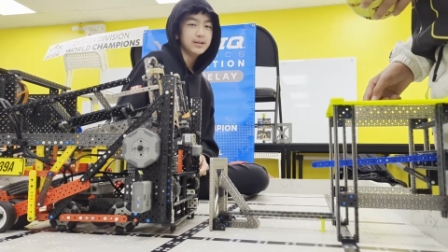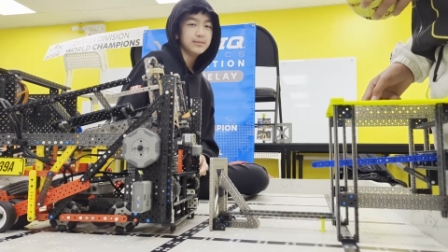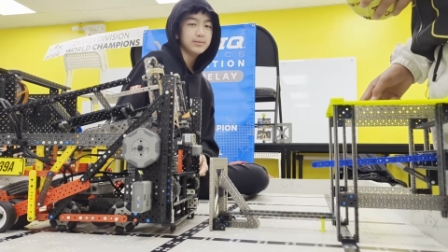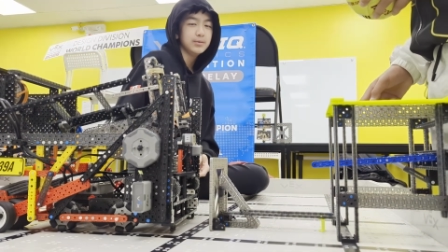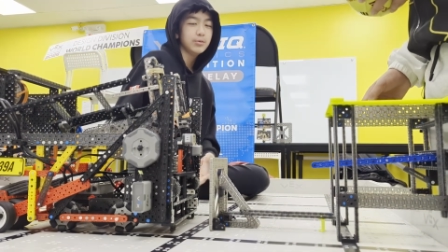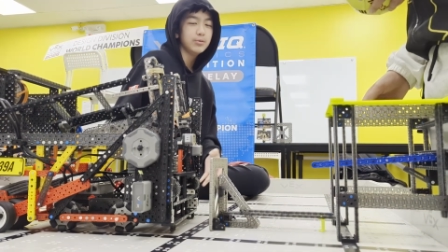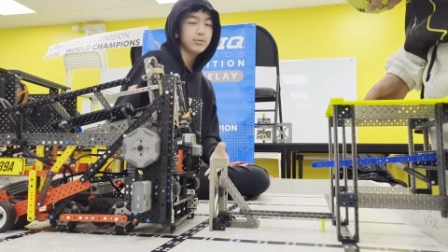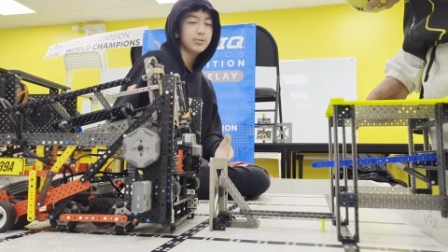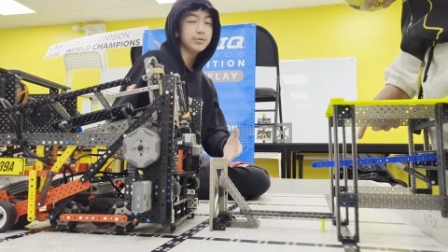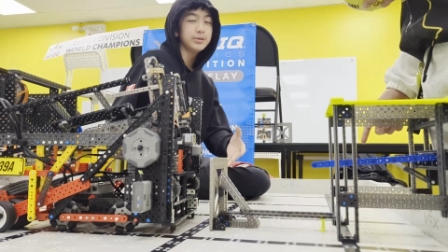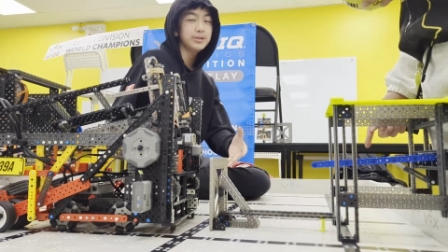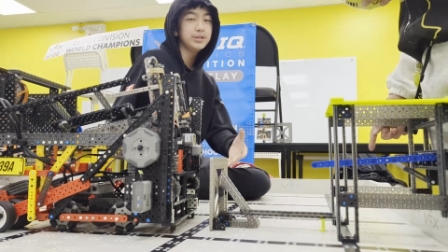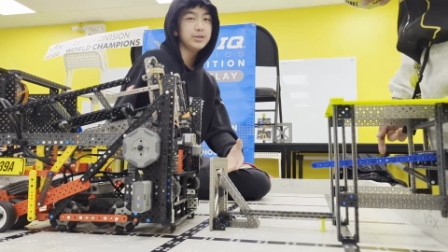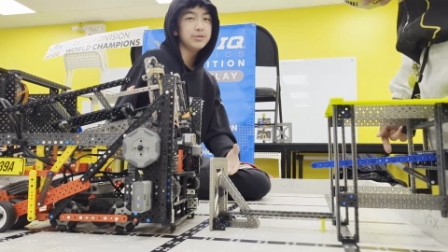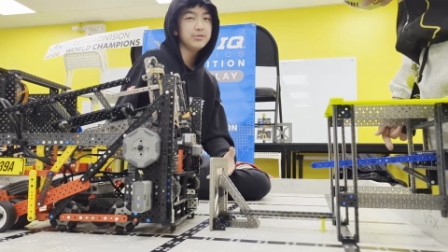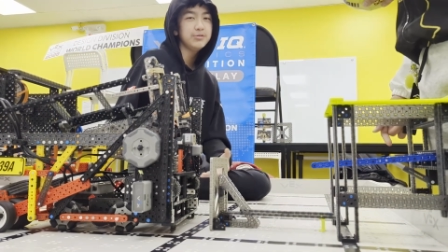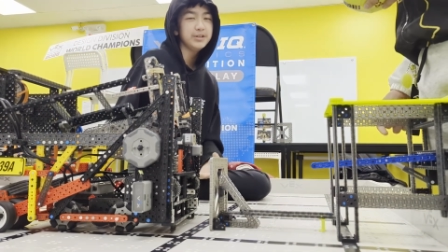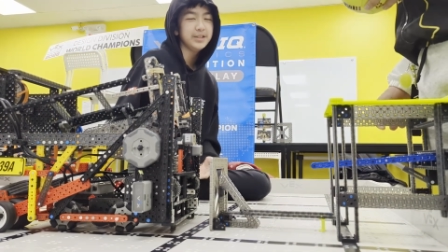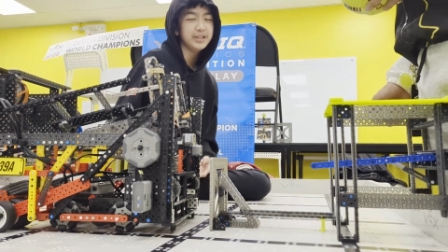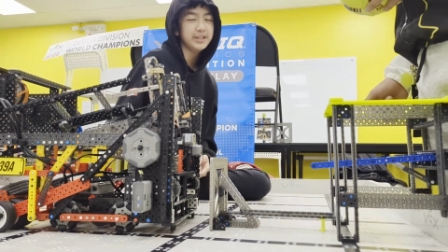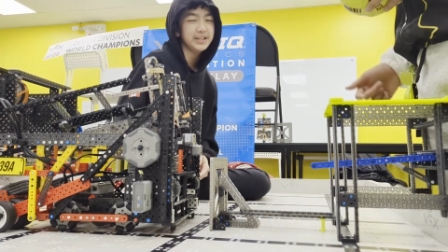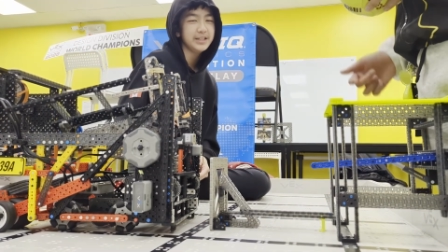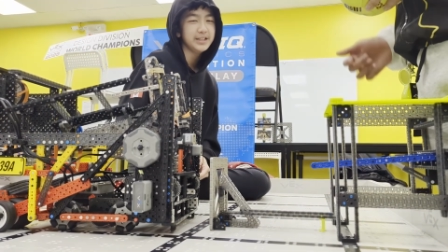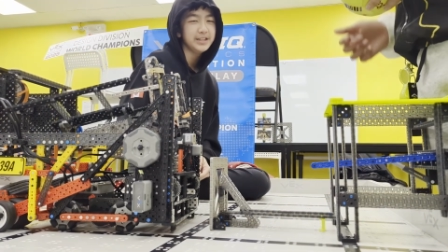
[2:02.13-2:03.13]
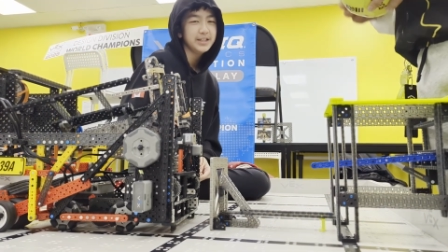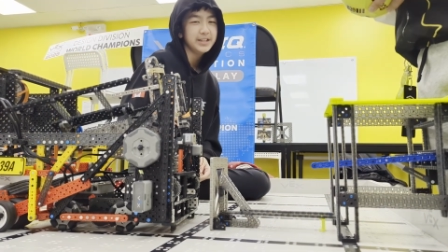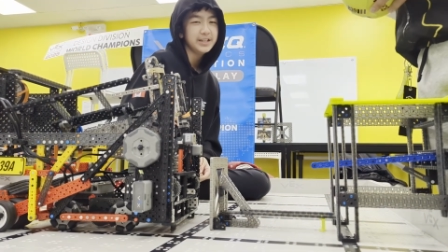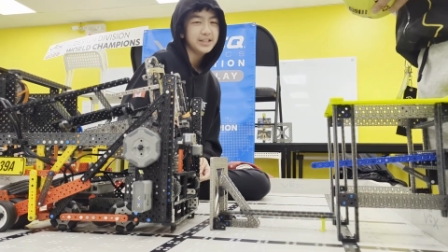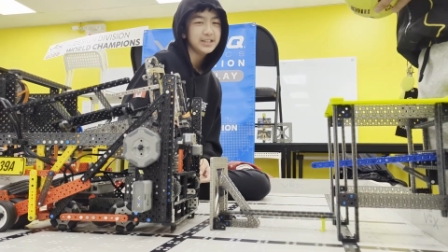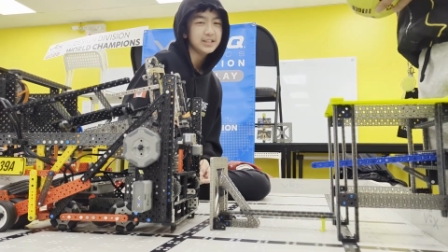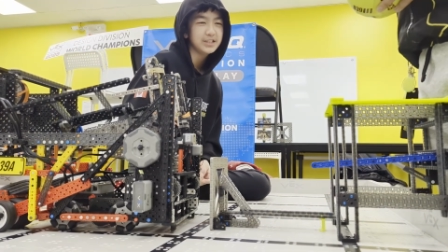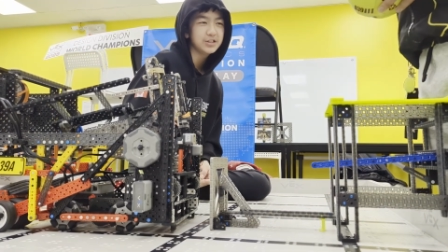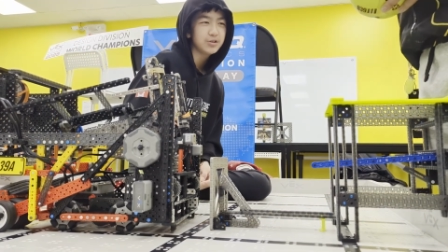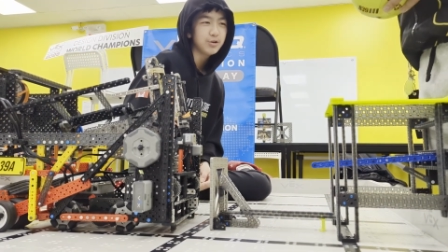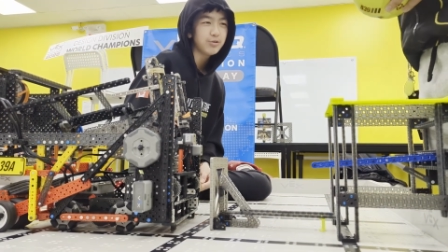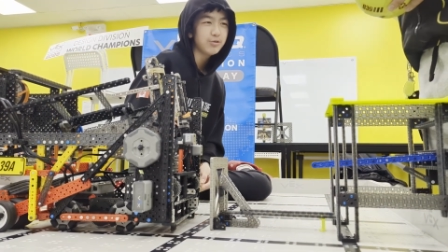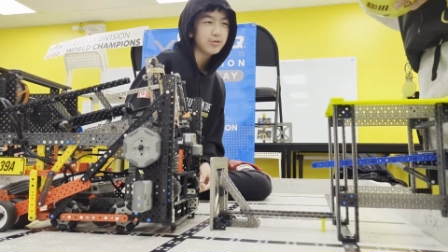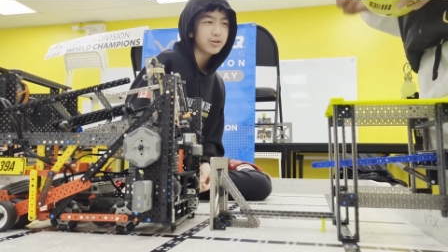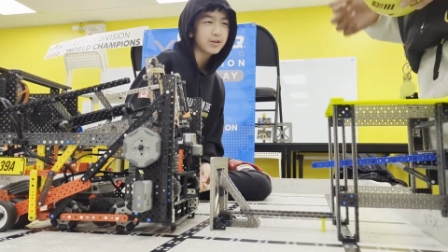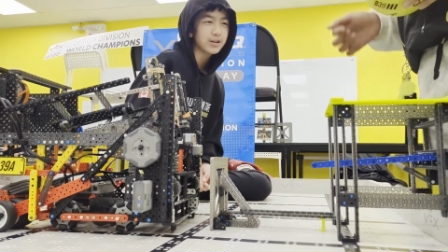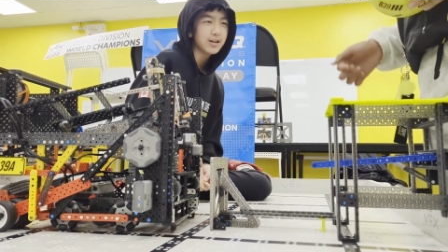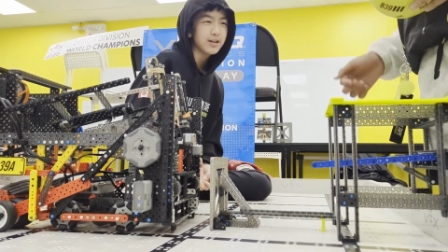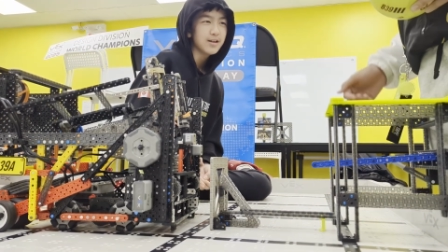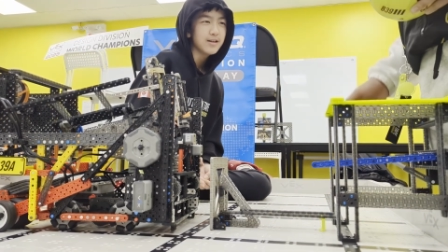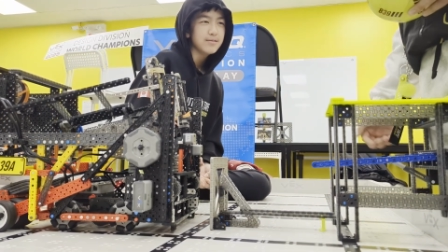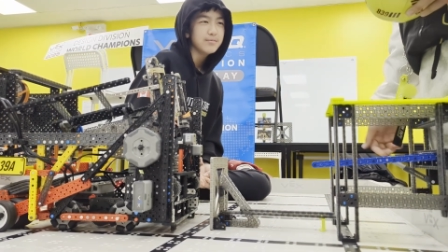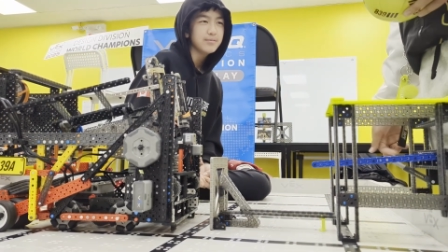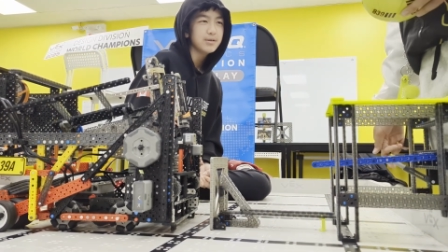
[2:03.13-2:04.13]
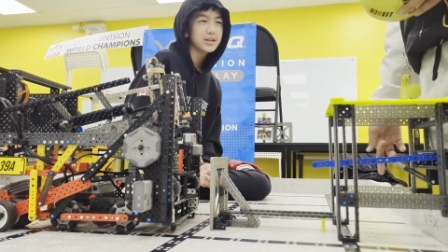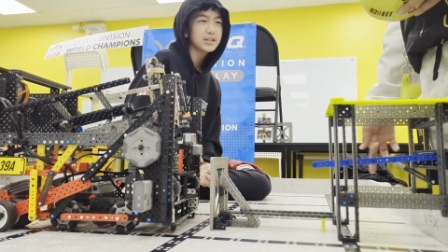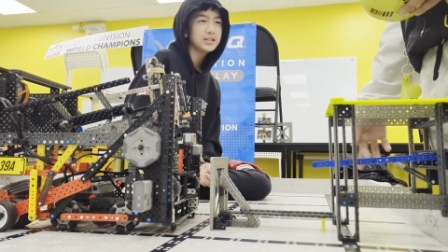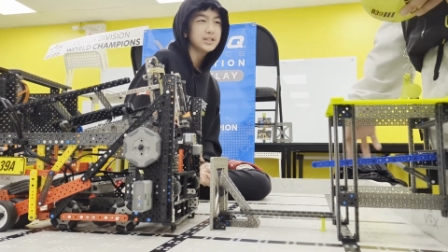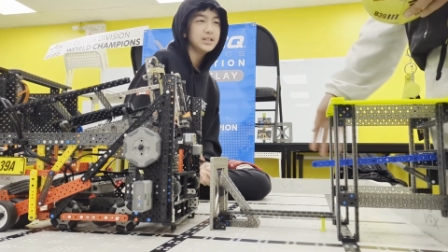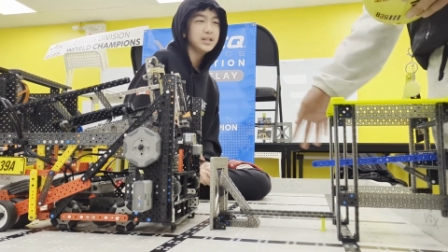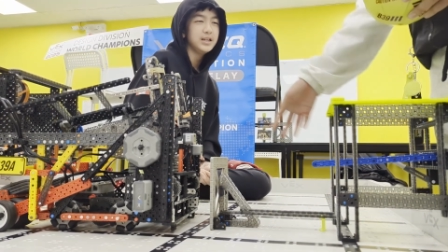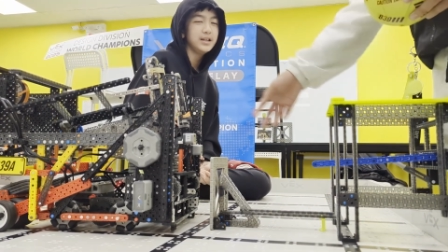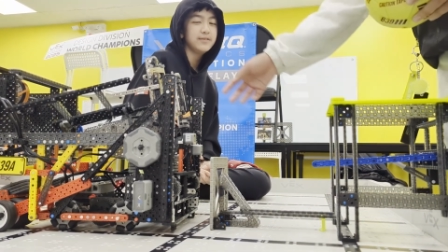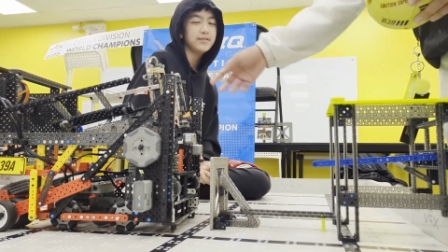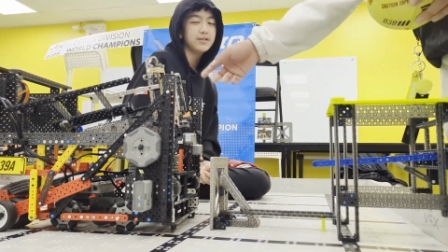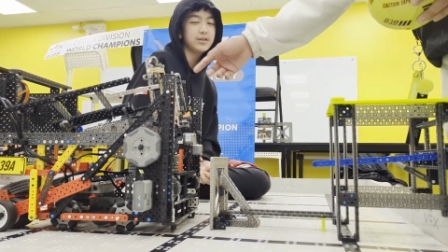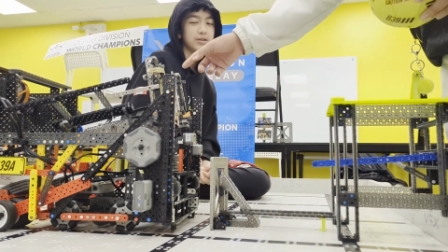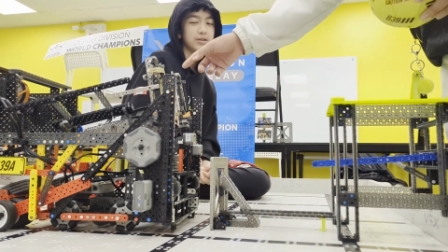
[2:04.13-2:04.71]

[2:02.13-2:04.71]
But what we do need is torque, because if